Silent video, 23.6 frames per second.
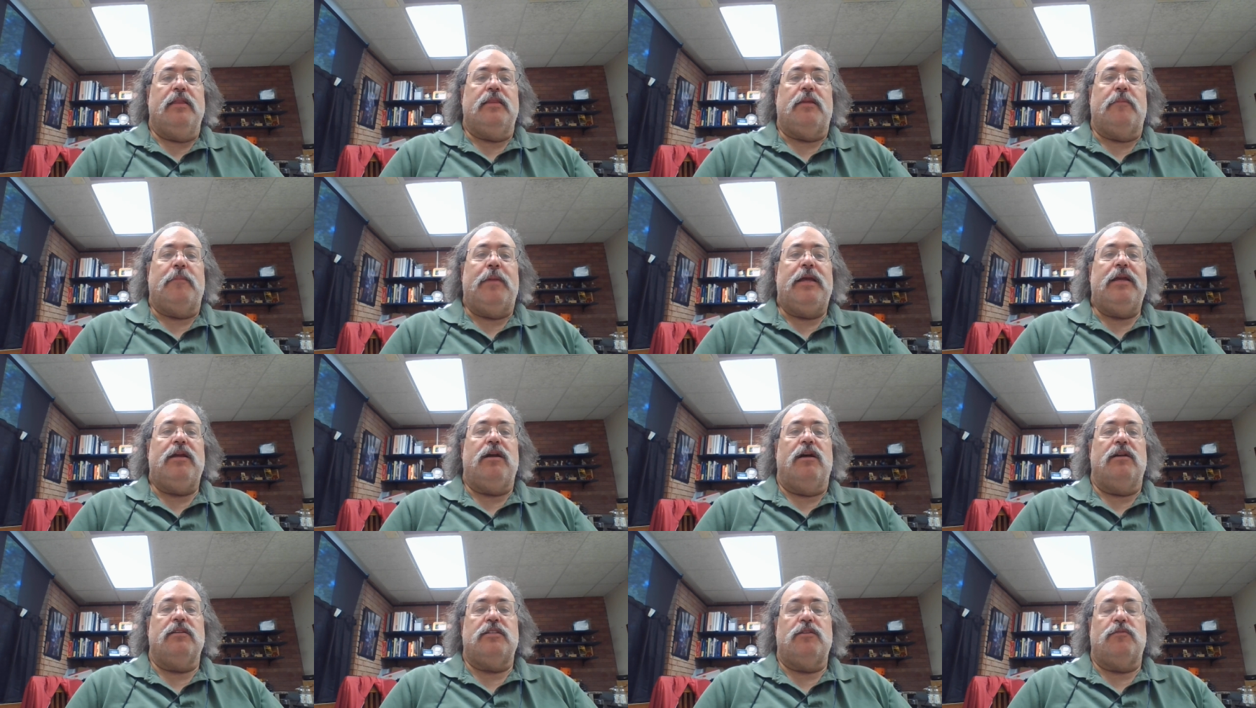The main
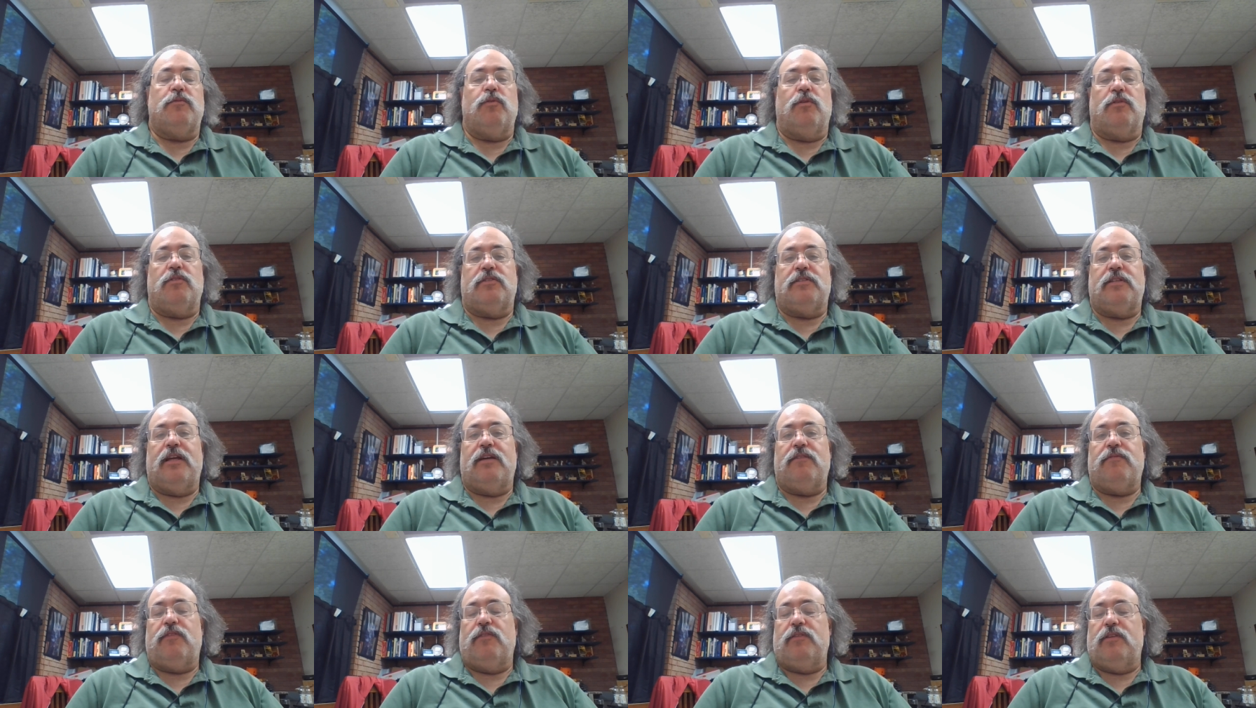concept to
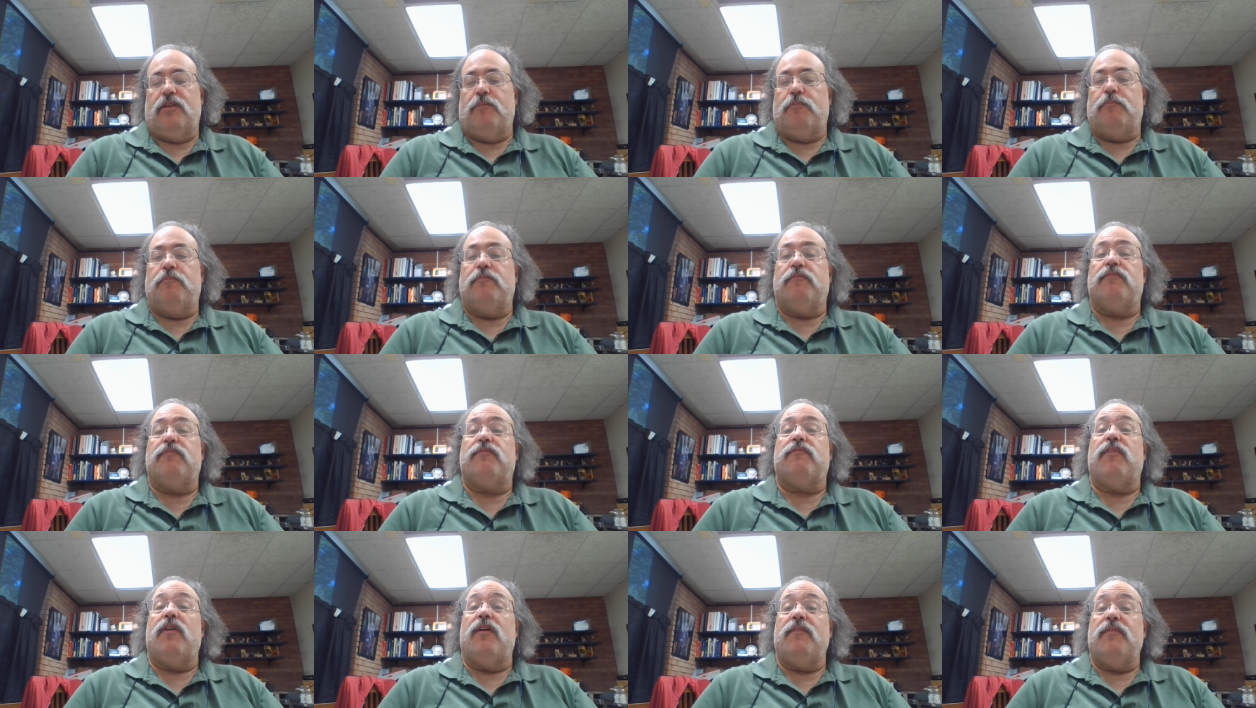understand
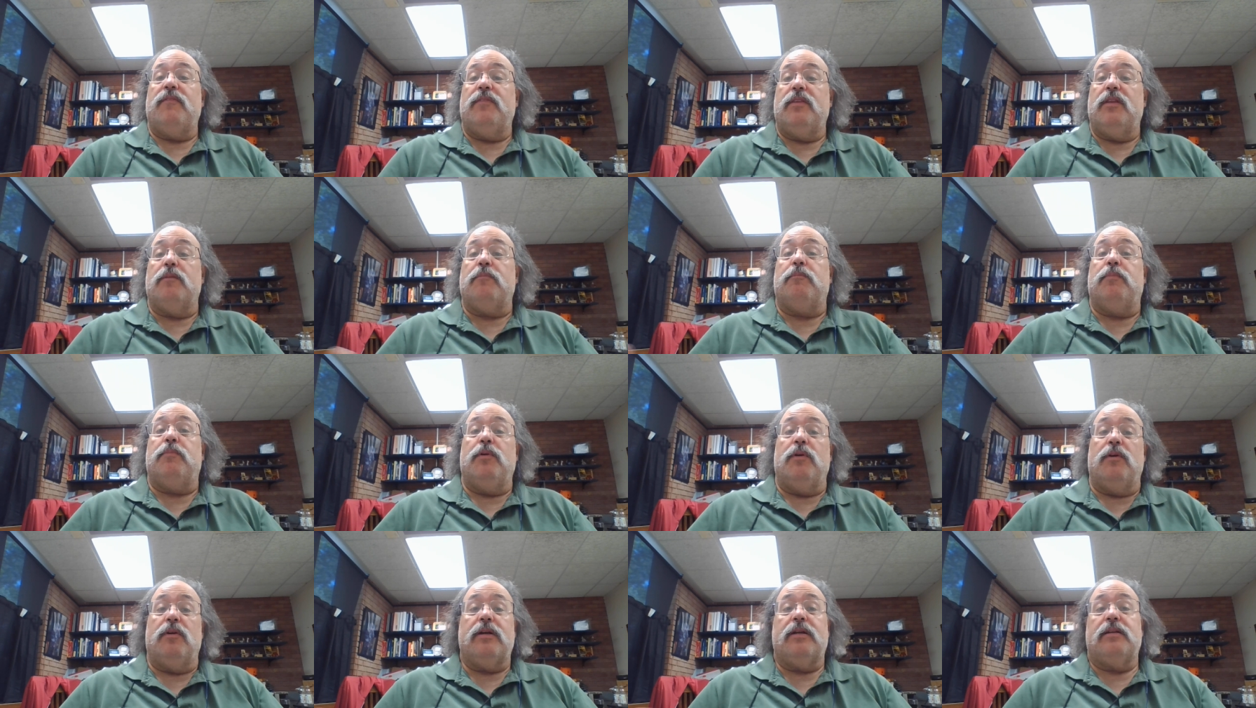from the
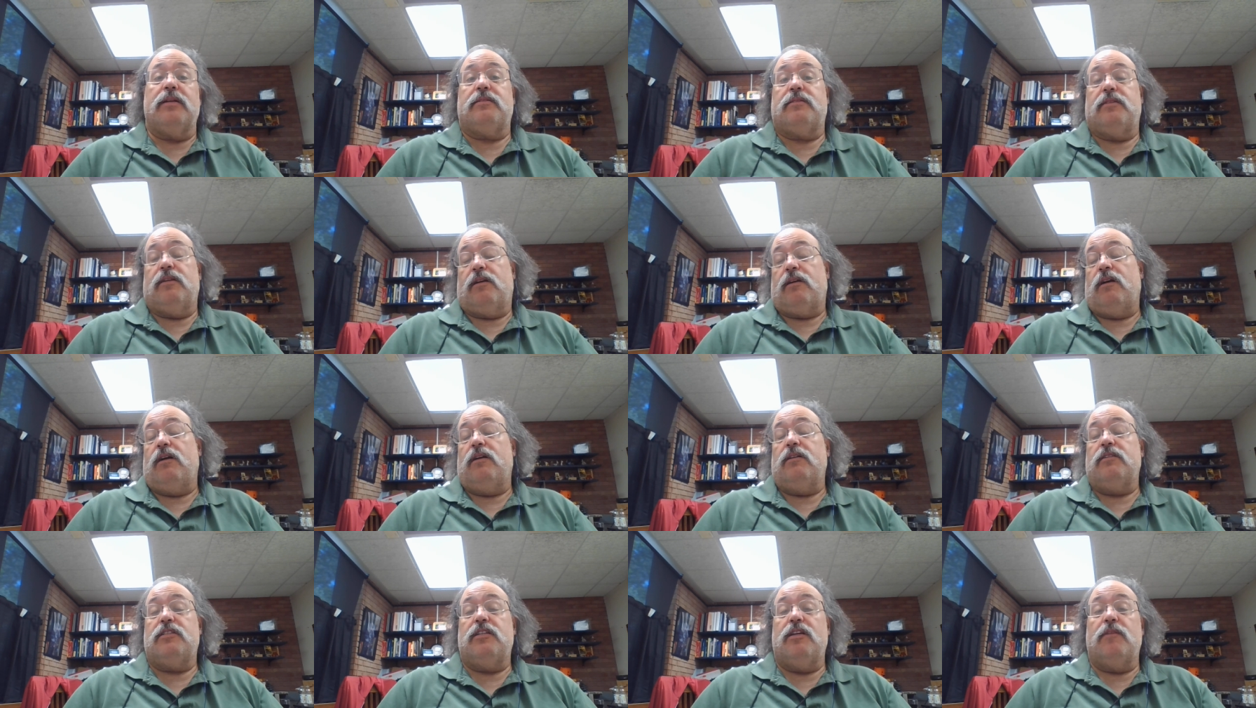book is the
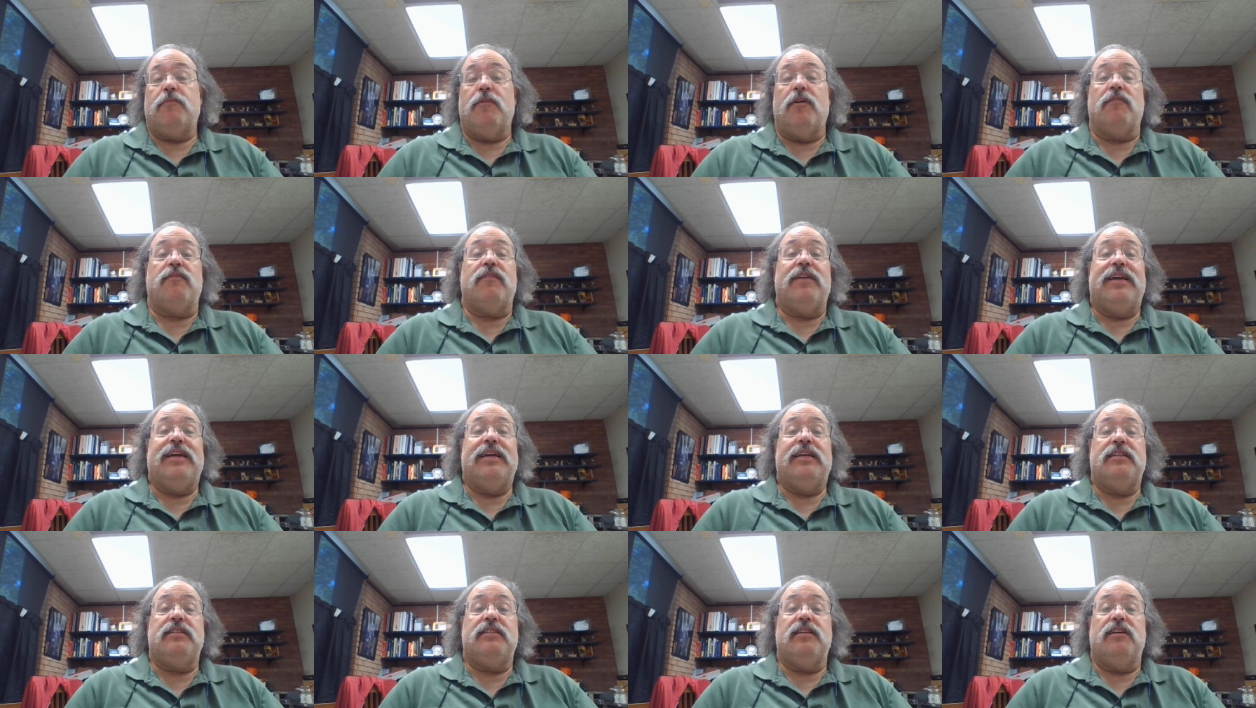concept of
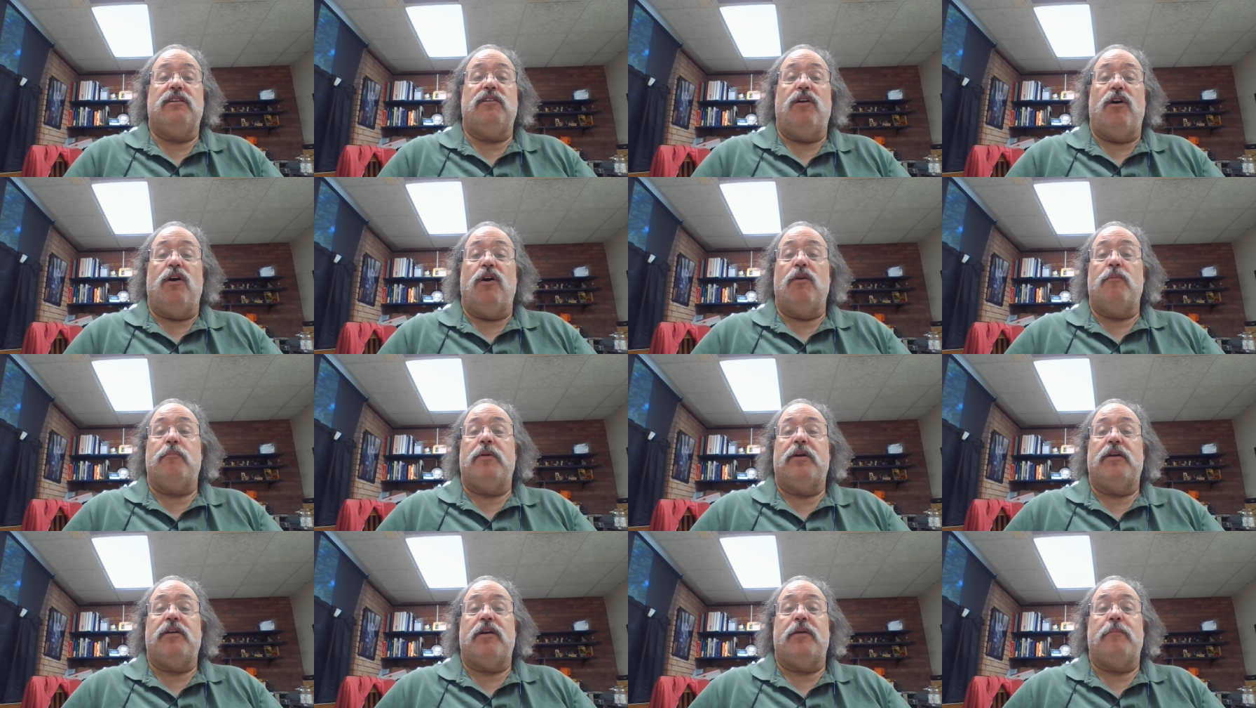
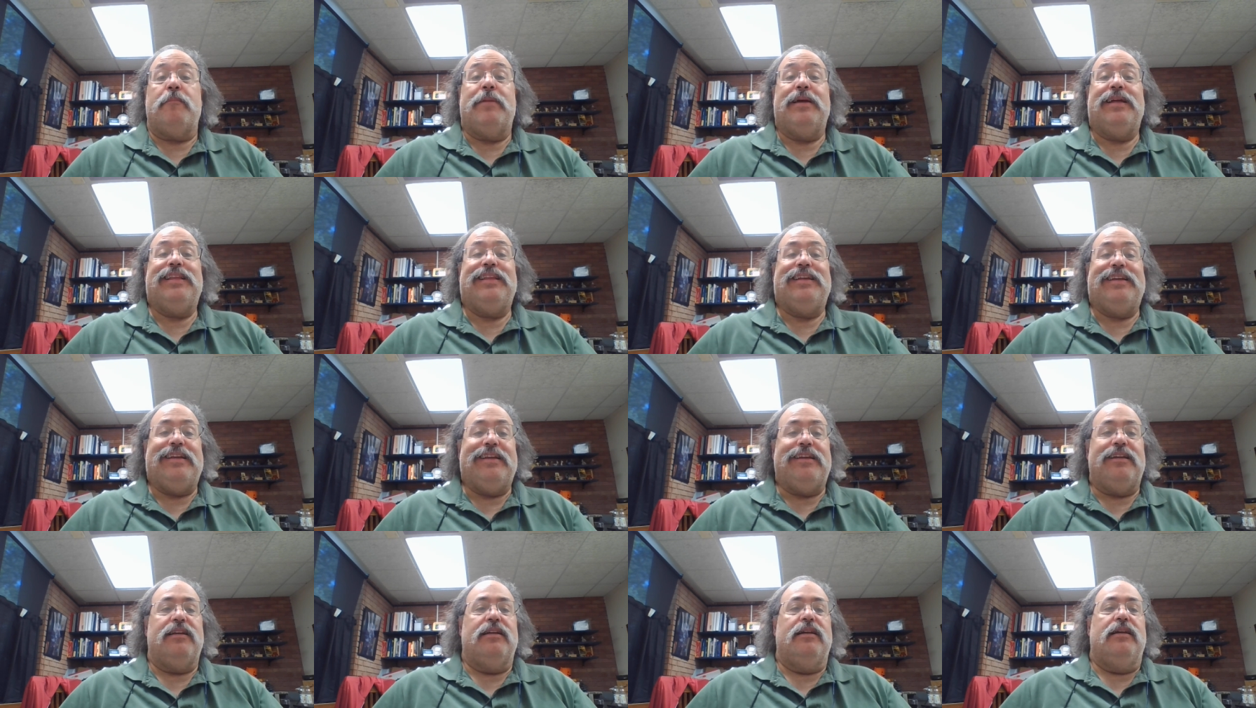
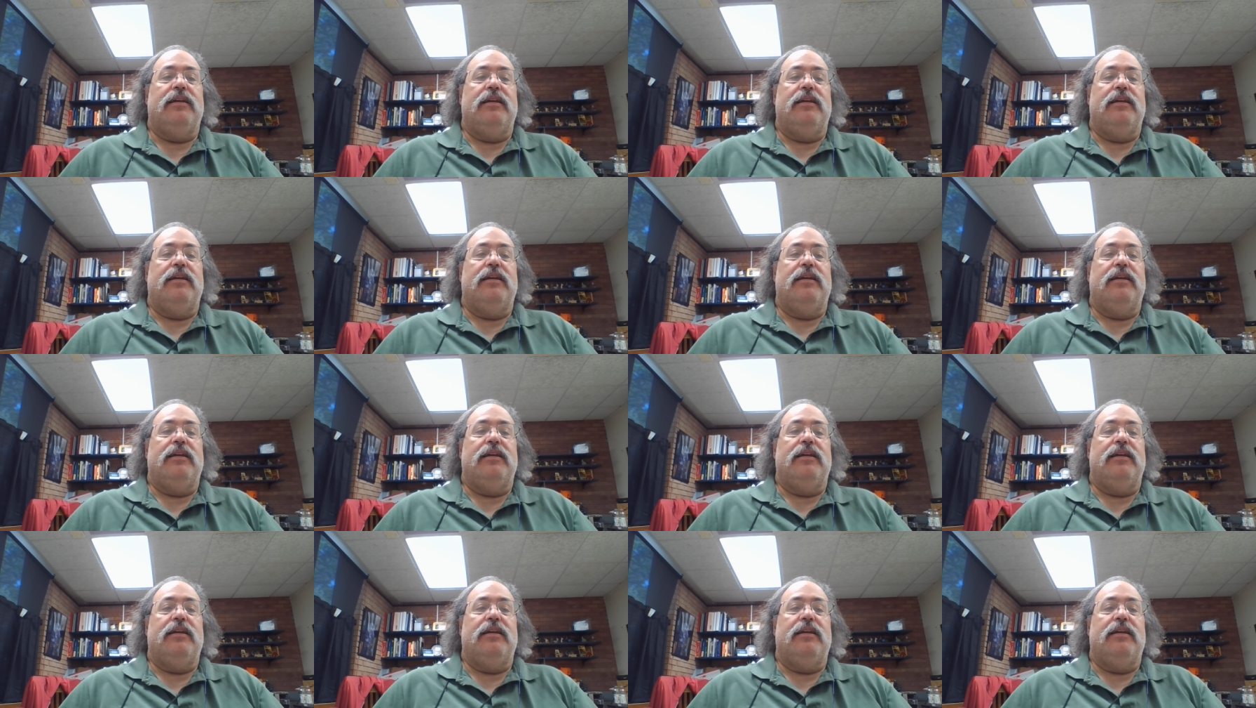interoperability.